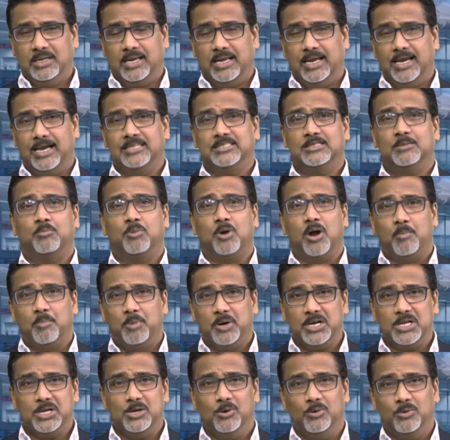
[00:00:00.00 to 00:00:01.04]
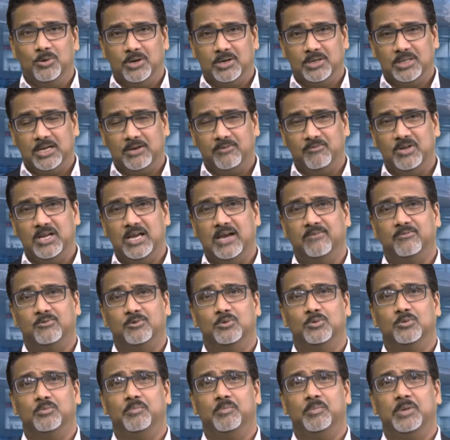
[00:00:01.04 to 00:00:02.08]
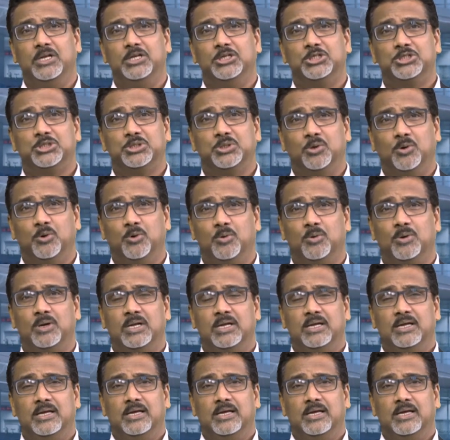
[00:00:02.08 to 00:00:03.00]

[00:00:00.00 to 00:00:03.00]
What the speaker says: as a property owner, that we have to ensure